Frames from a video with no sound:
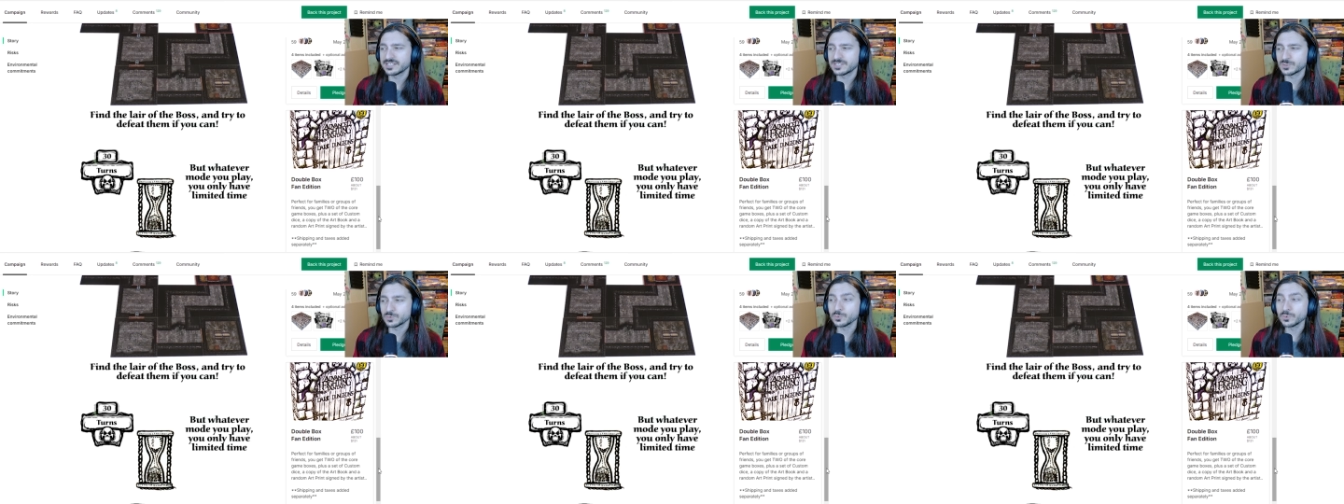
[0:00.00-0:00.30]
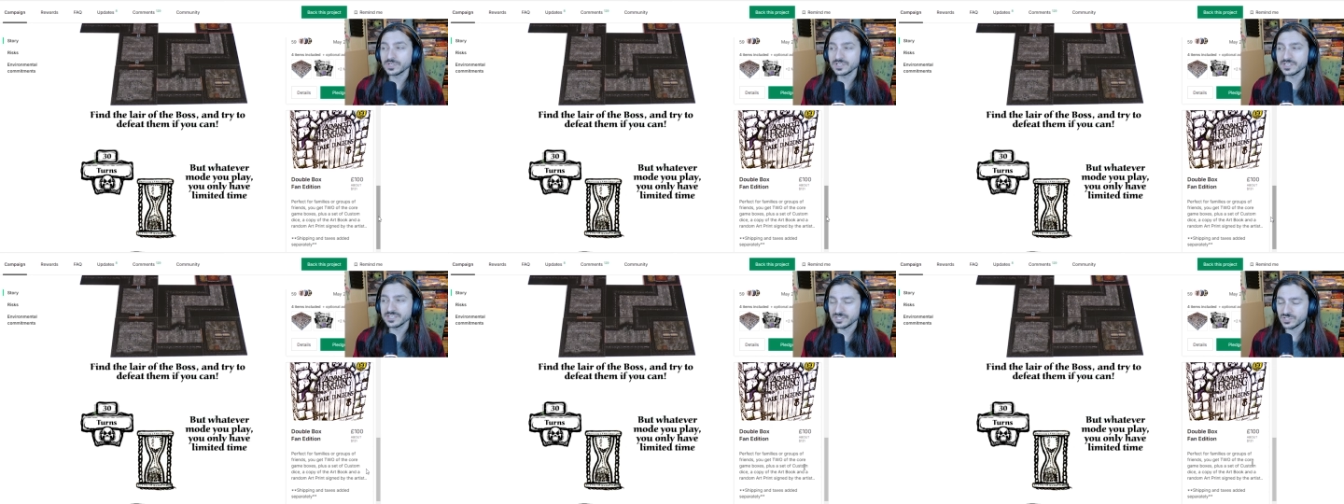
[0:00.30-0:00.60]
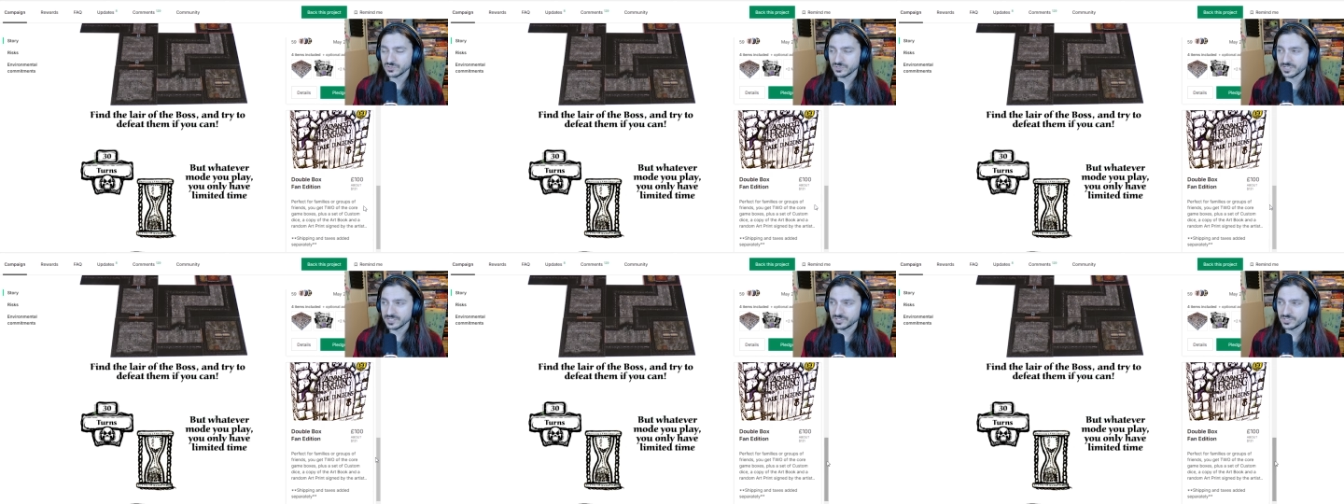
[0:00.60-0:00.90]
It's really
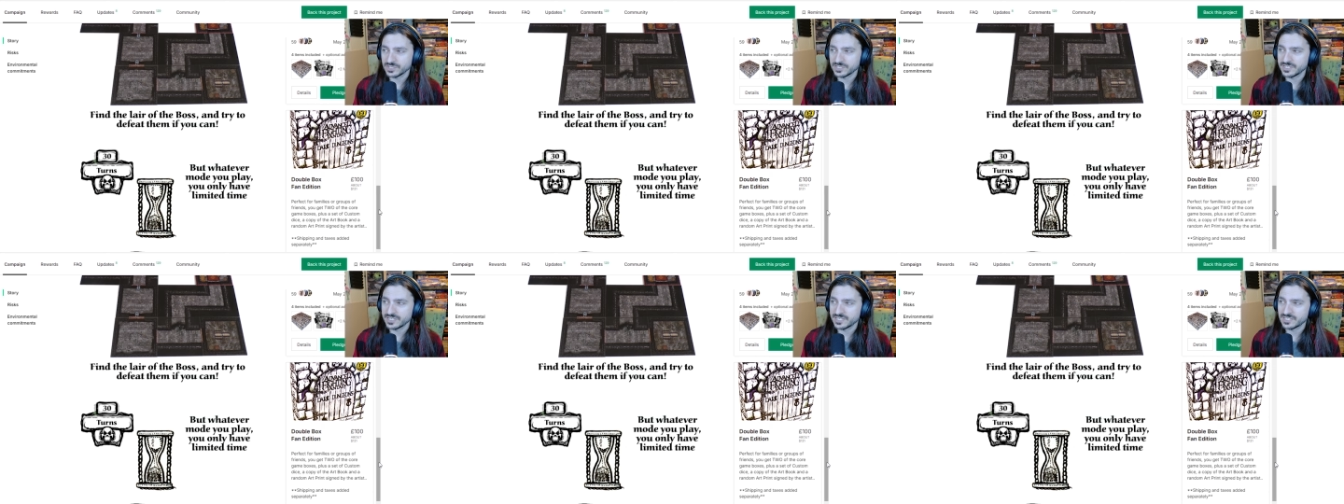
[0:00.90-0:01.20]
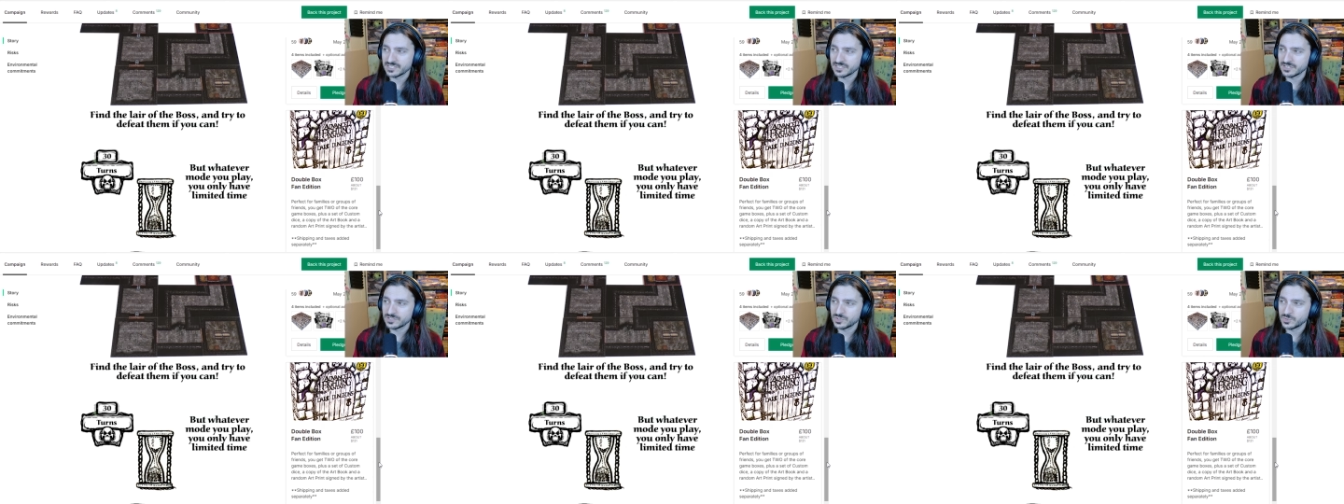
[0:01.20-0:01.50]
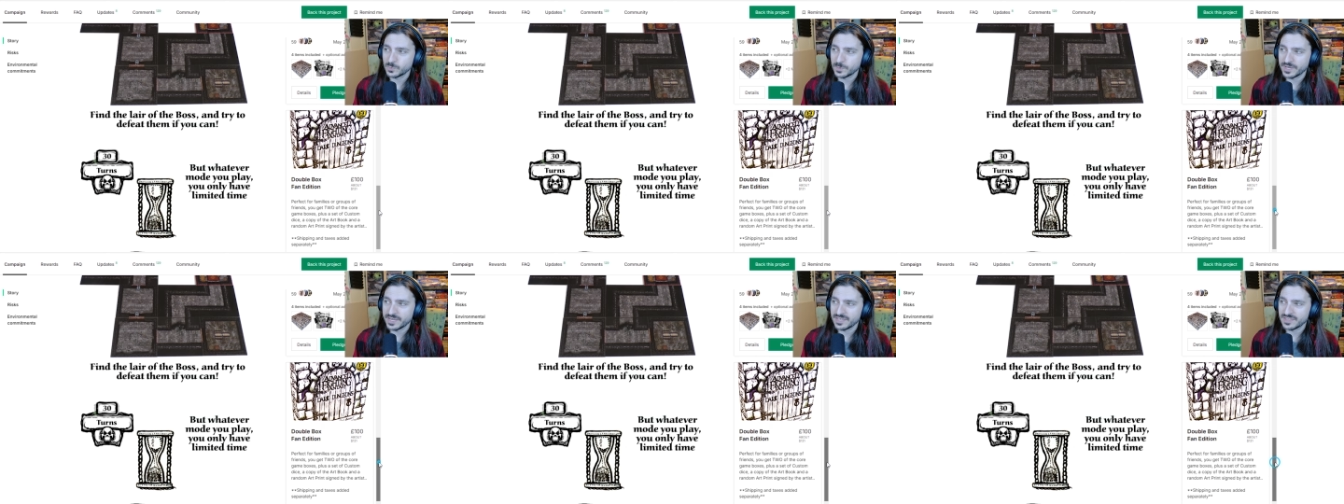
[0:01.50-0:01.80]
structured in
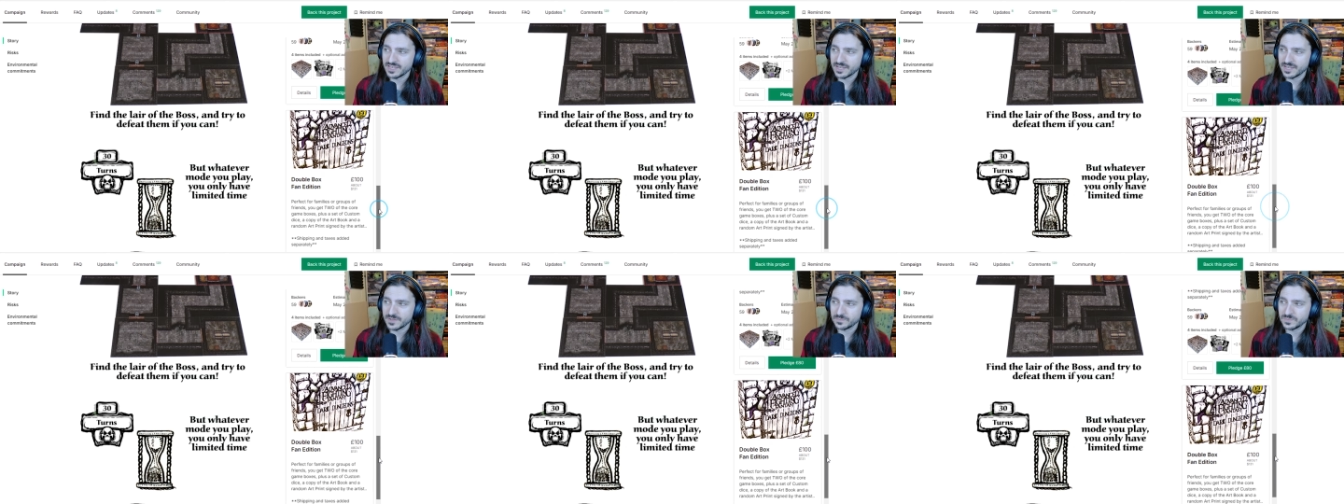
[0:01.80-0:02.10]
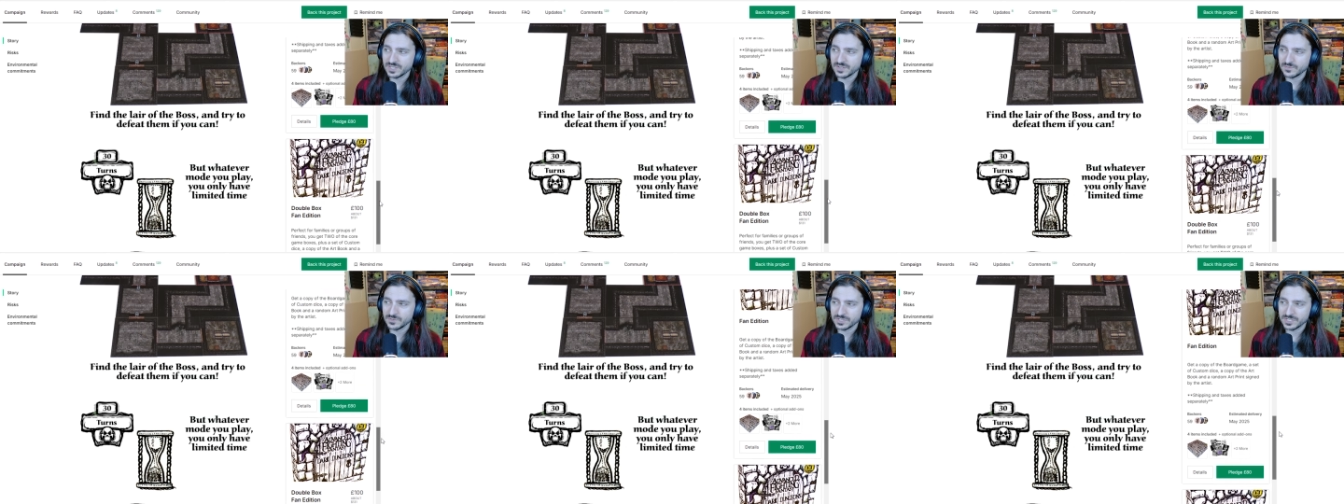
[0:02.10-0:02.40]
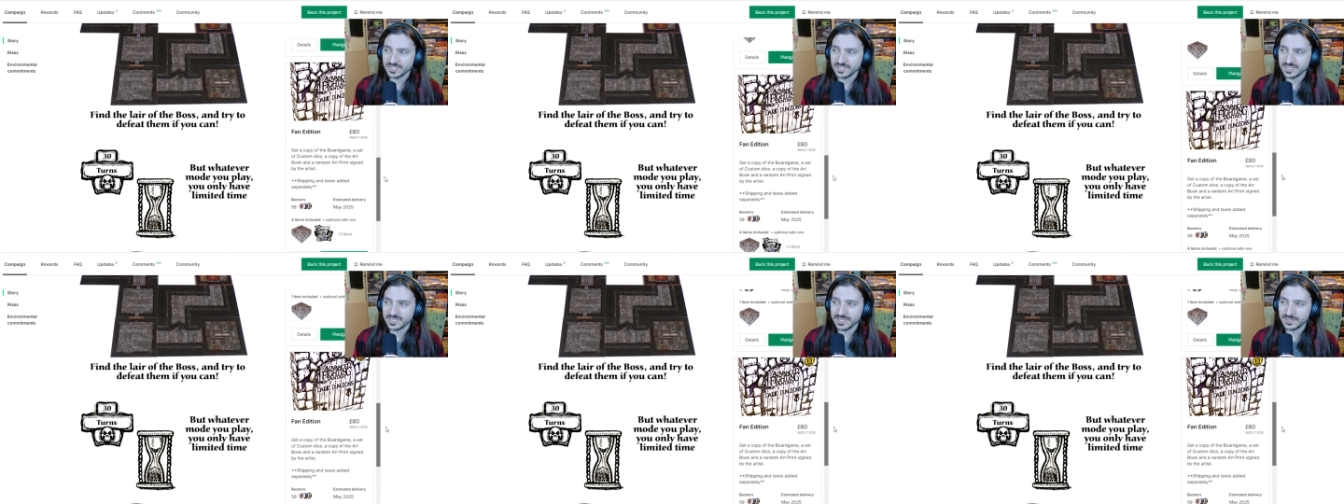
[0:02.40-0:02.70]
such a way that if
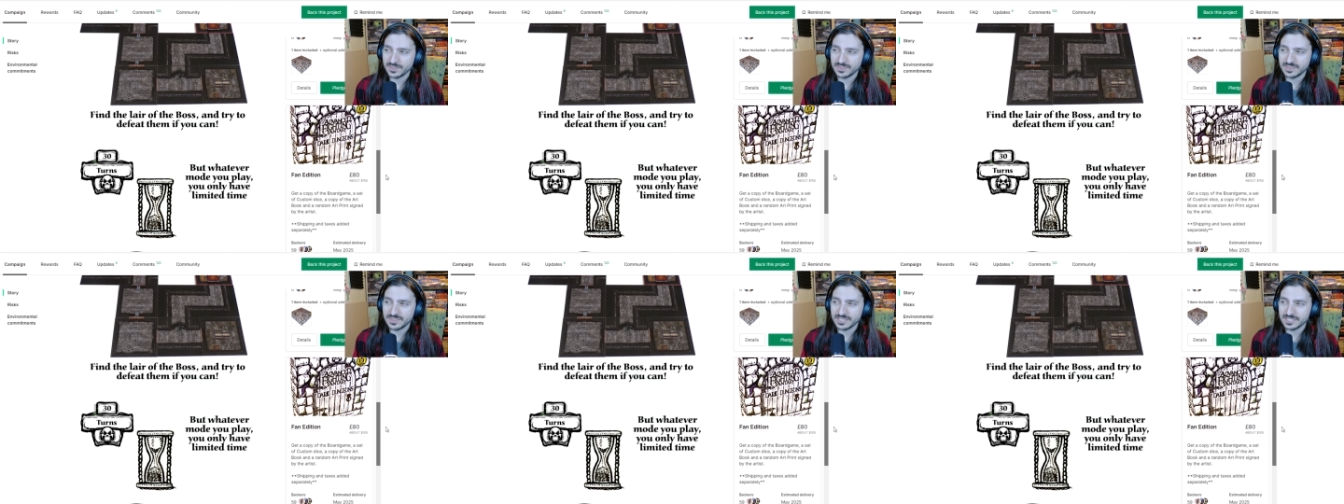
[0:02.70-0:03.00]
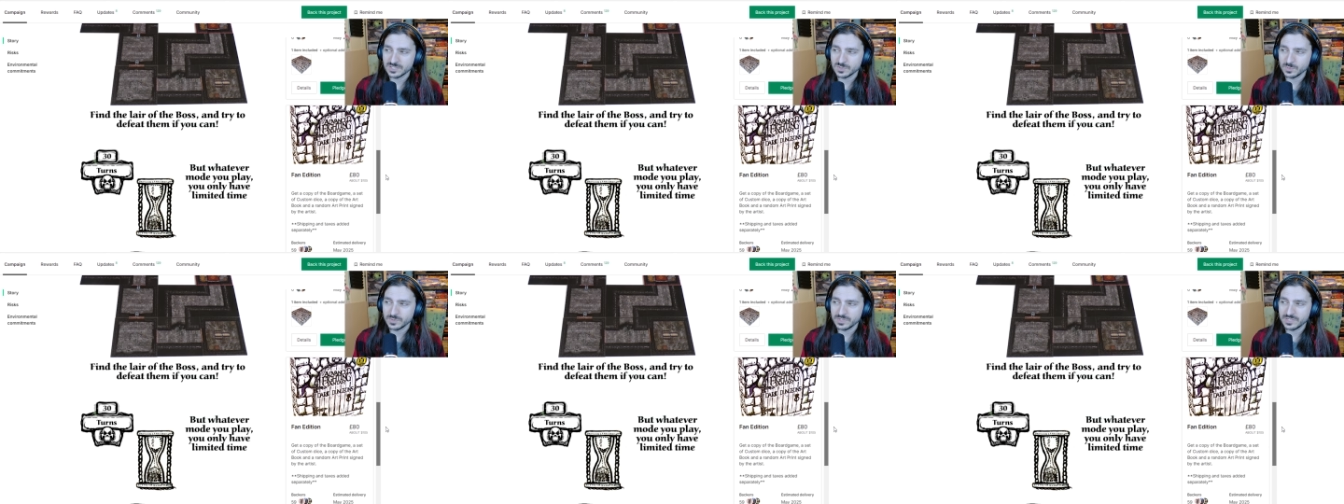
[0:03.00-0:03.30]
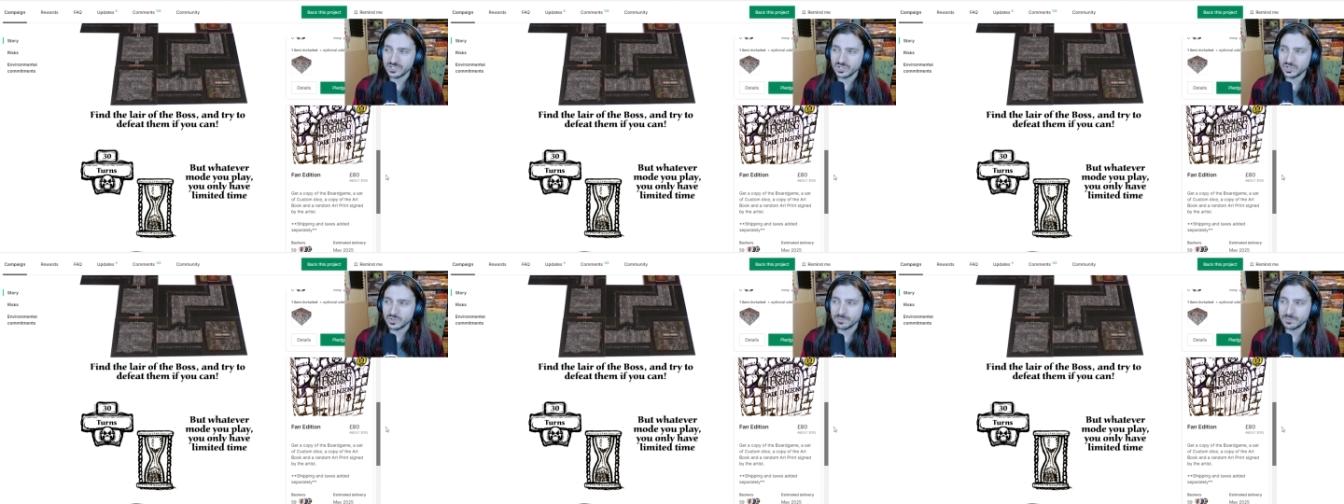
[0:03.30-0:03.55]
you're going to get this one,